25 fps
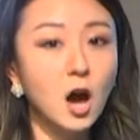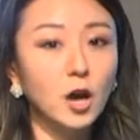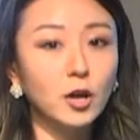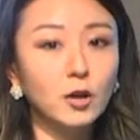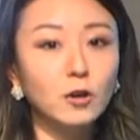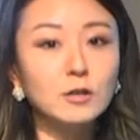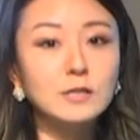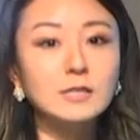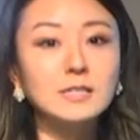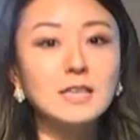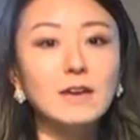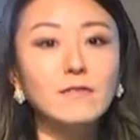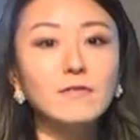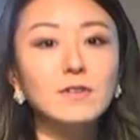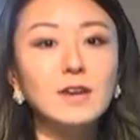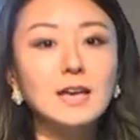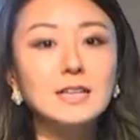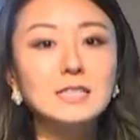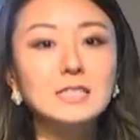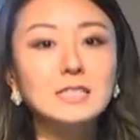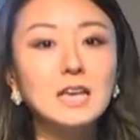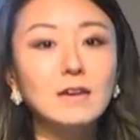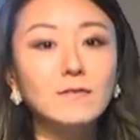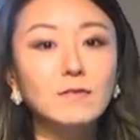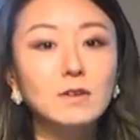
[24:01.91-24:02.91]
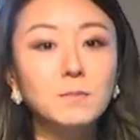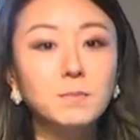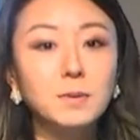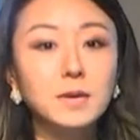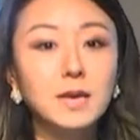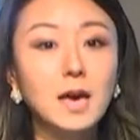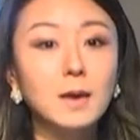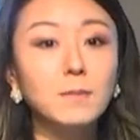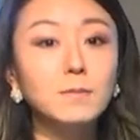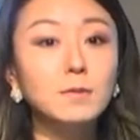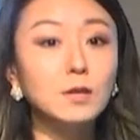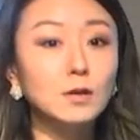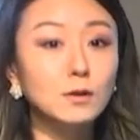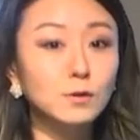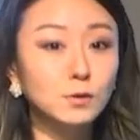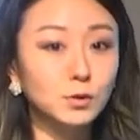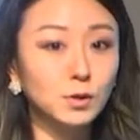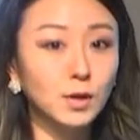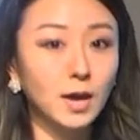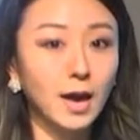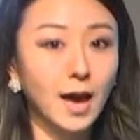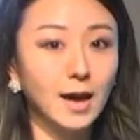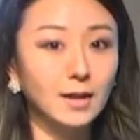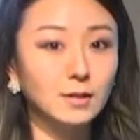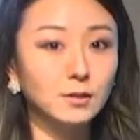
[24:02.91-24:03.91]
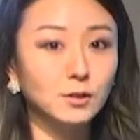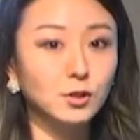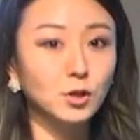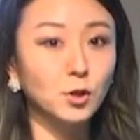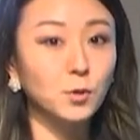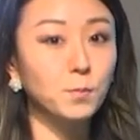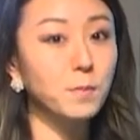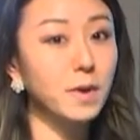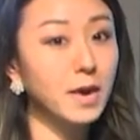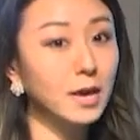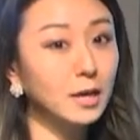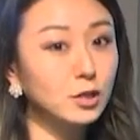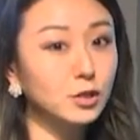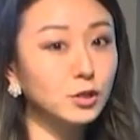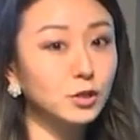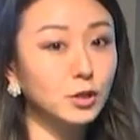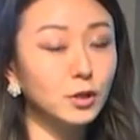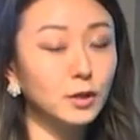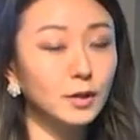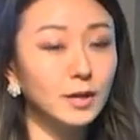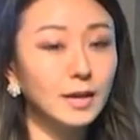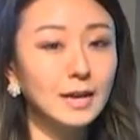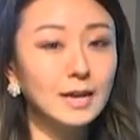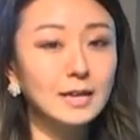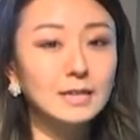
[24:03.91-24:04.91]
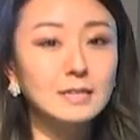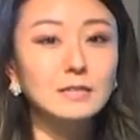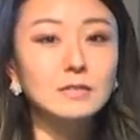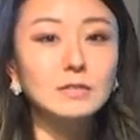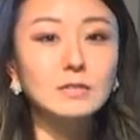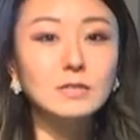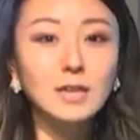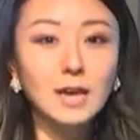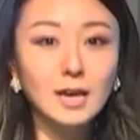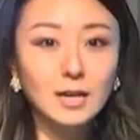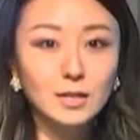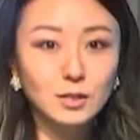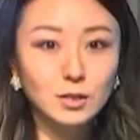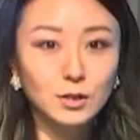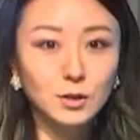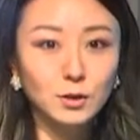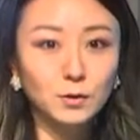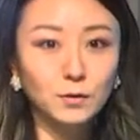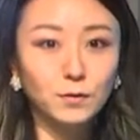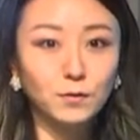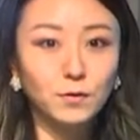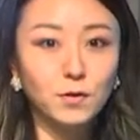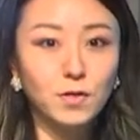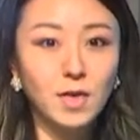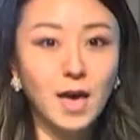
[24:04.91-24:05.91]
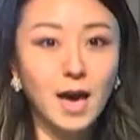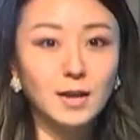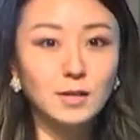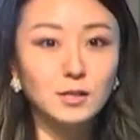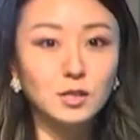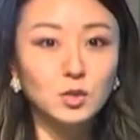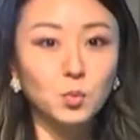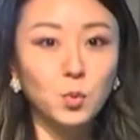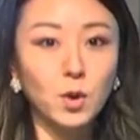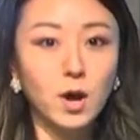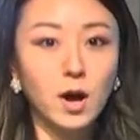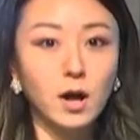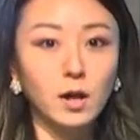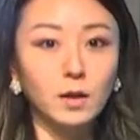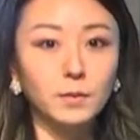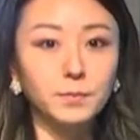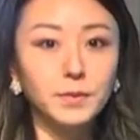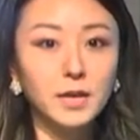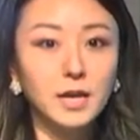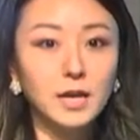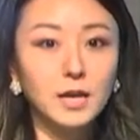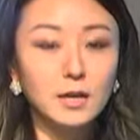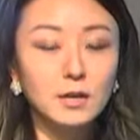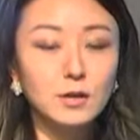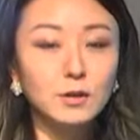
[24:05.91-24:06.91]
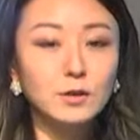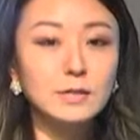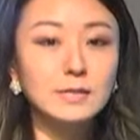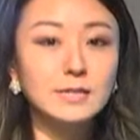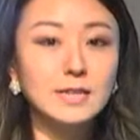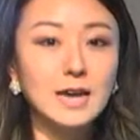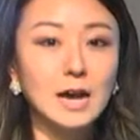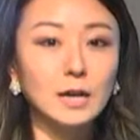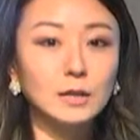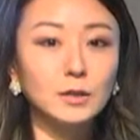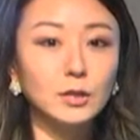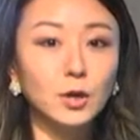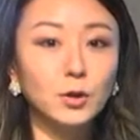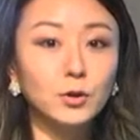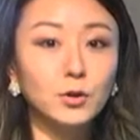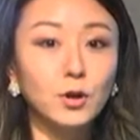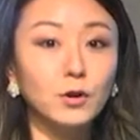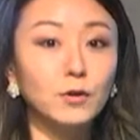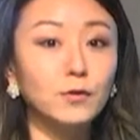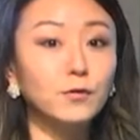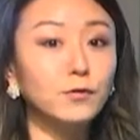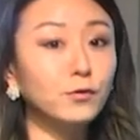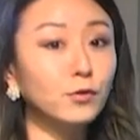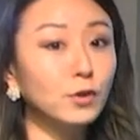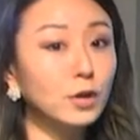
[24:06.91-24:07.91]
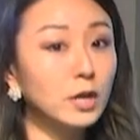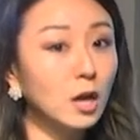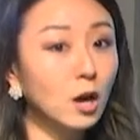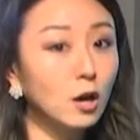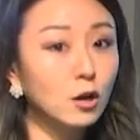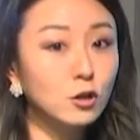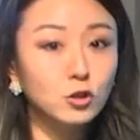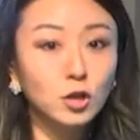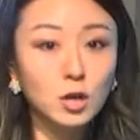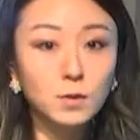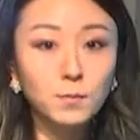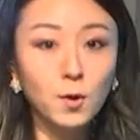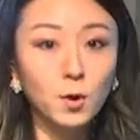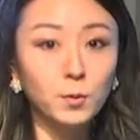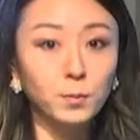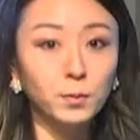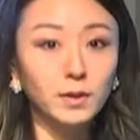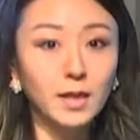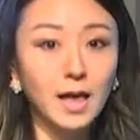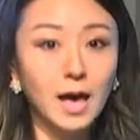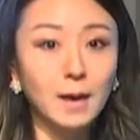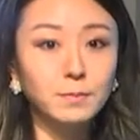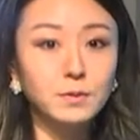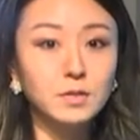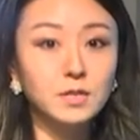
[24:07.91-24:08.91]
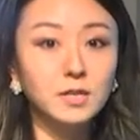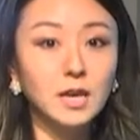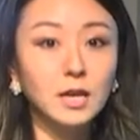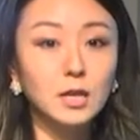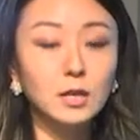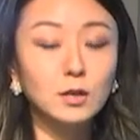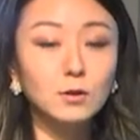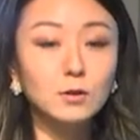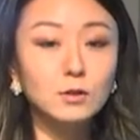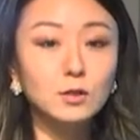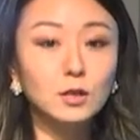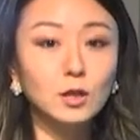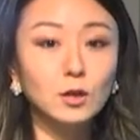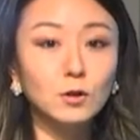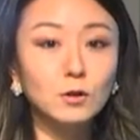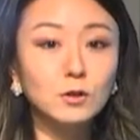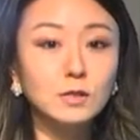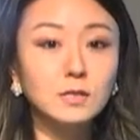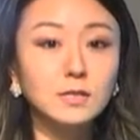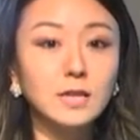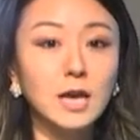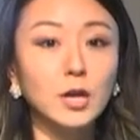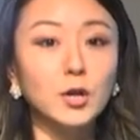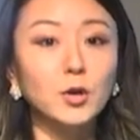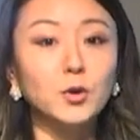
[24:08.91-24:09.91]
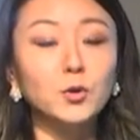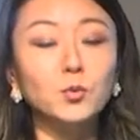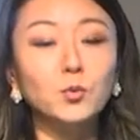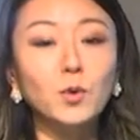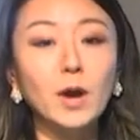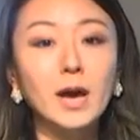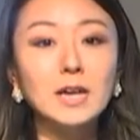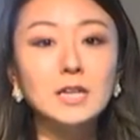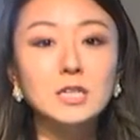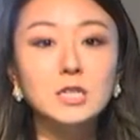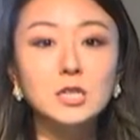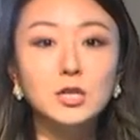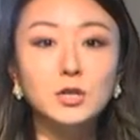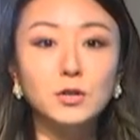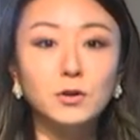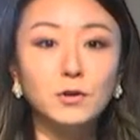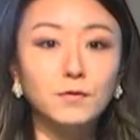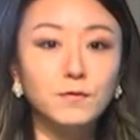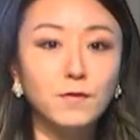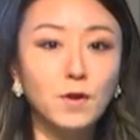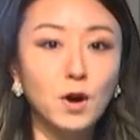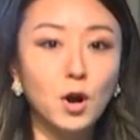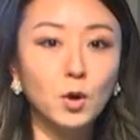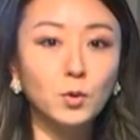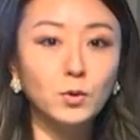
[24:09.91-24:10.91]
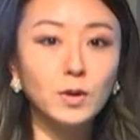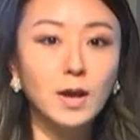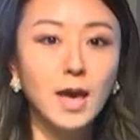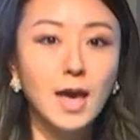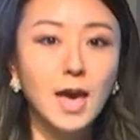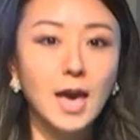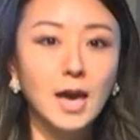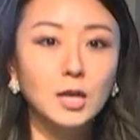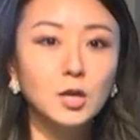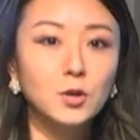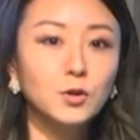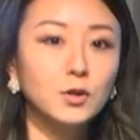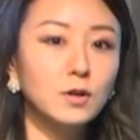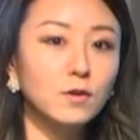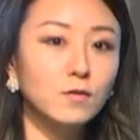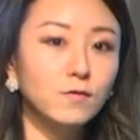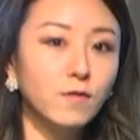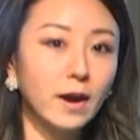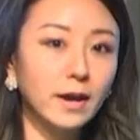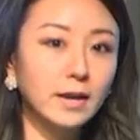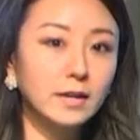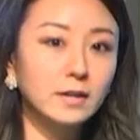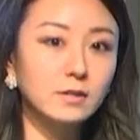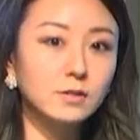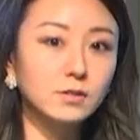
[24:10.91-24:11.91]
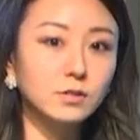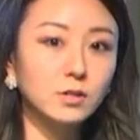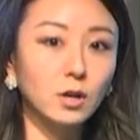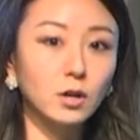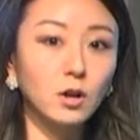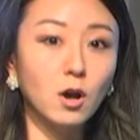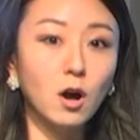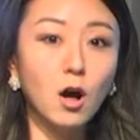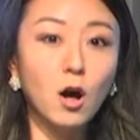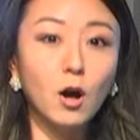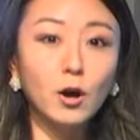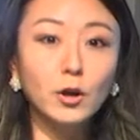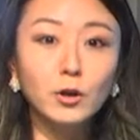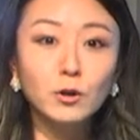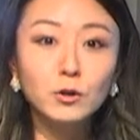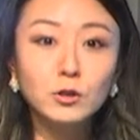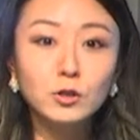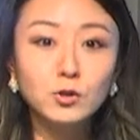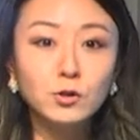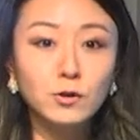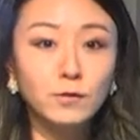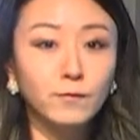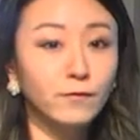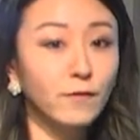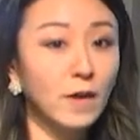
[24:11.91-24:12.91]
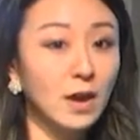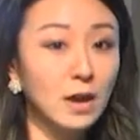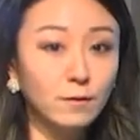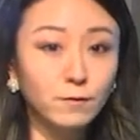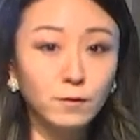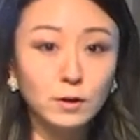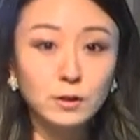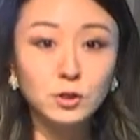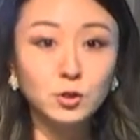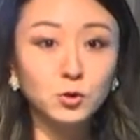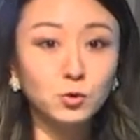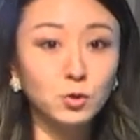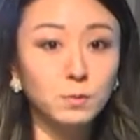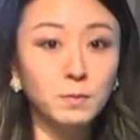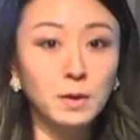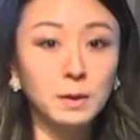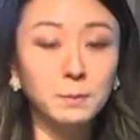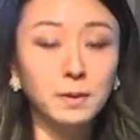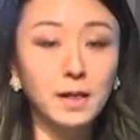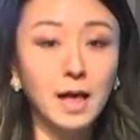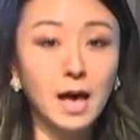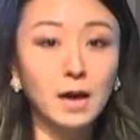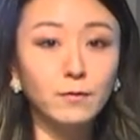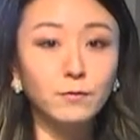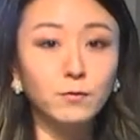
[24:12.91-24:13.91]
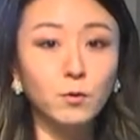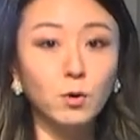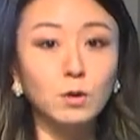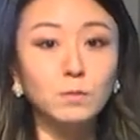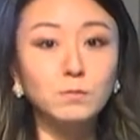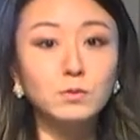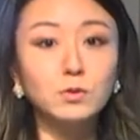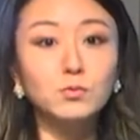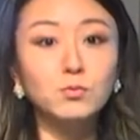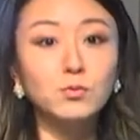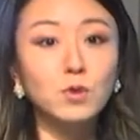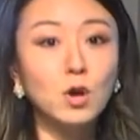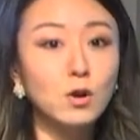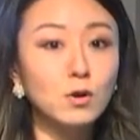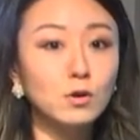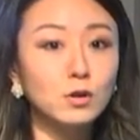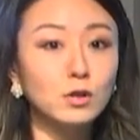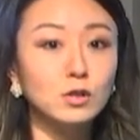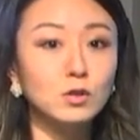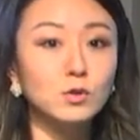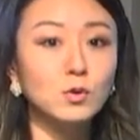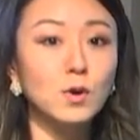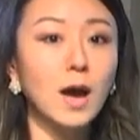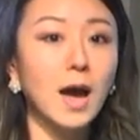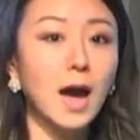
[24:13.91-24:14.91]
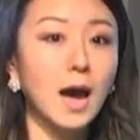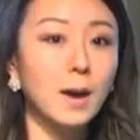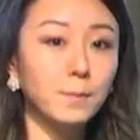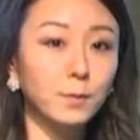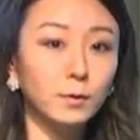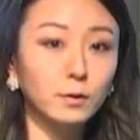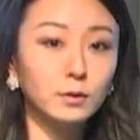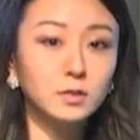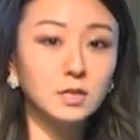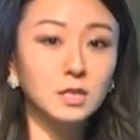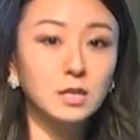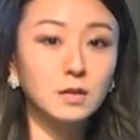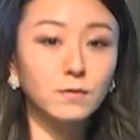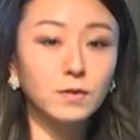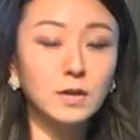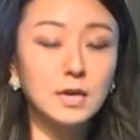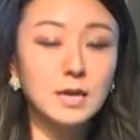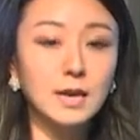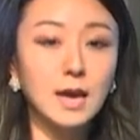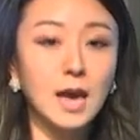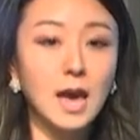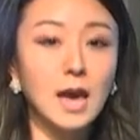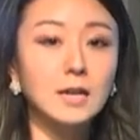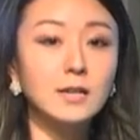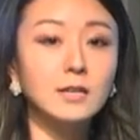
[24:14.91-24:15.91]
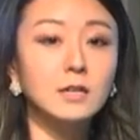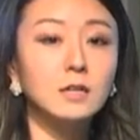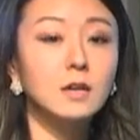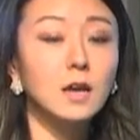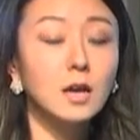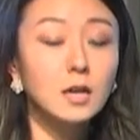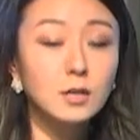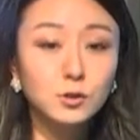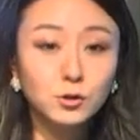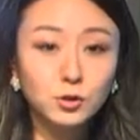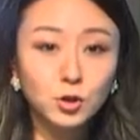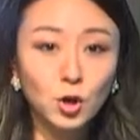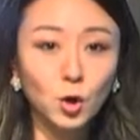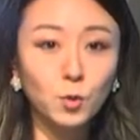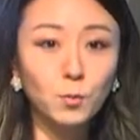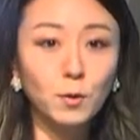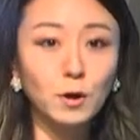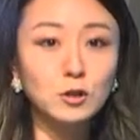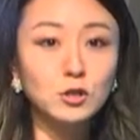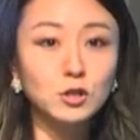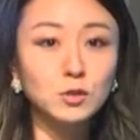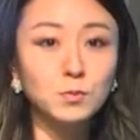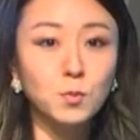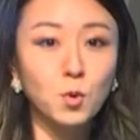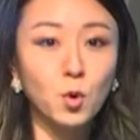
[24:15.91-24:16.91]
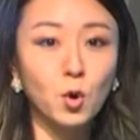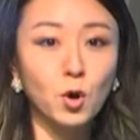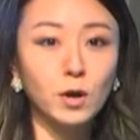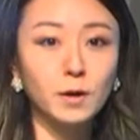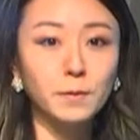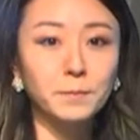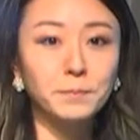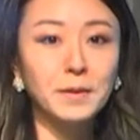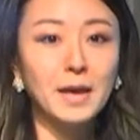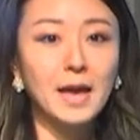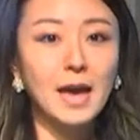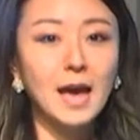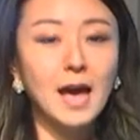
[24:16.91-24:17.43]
on our 7 at 7 p.m. newscast. So make sure to stay tuned for that as well. You can download our free RJ mobile app to get news alerts sent right to your phone. And you can find us on all your favorite streaming platforms. Roku, Apple TV, and so much more.